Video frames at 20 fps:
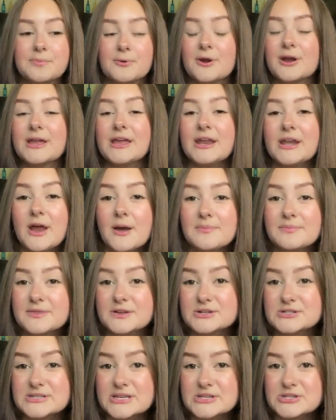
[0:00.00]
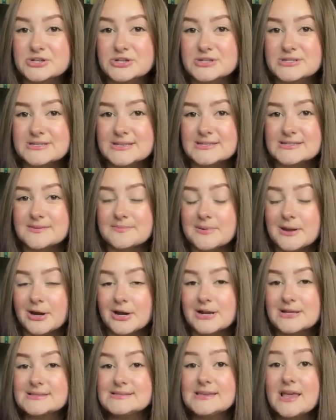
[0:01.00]
bringing up their sister's
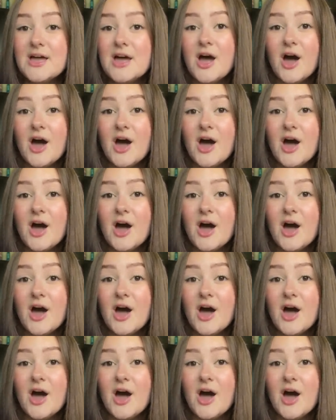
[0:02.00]
disappearance.